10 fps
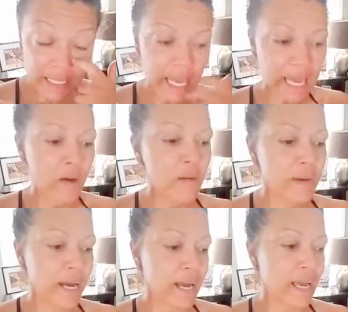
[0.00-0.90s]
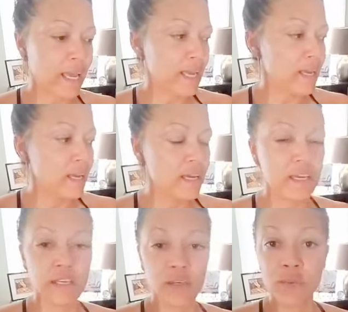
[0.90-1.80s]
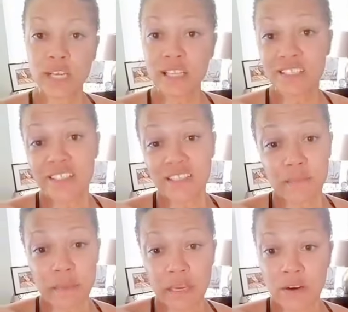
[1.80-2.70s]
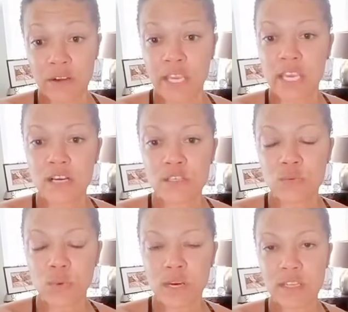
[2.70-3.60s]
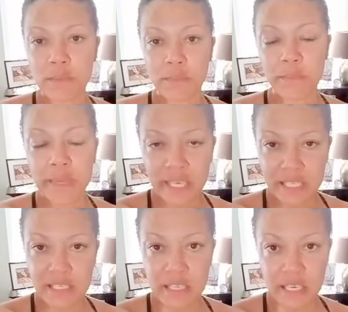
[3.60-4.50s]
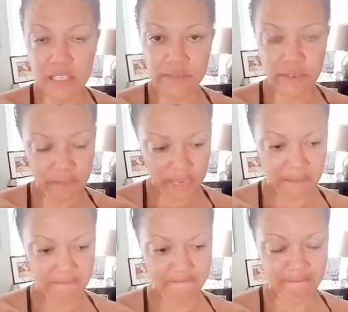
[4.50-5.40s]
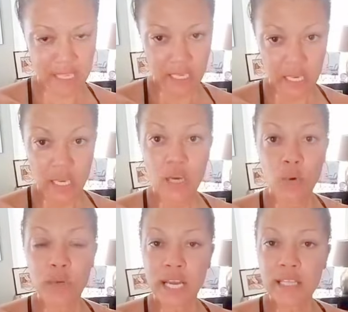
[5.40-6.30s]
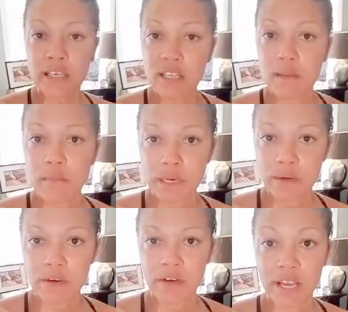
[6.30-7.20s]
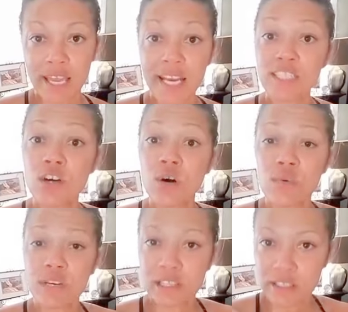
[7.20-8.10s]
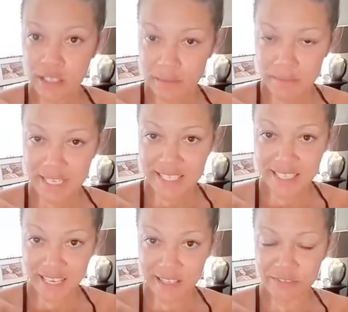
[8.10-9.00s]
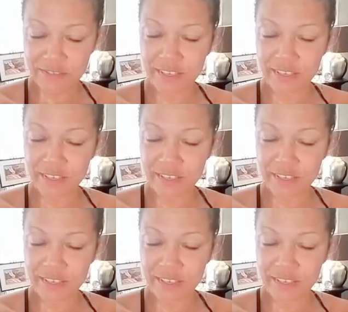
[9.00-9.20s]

How am I, you know, when I looked in the mirror, here's one of the biggest things for me. When I look in the mirror and I don't want to look at myself,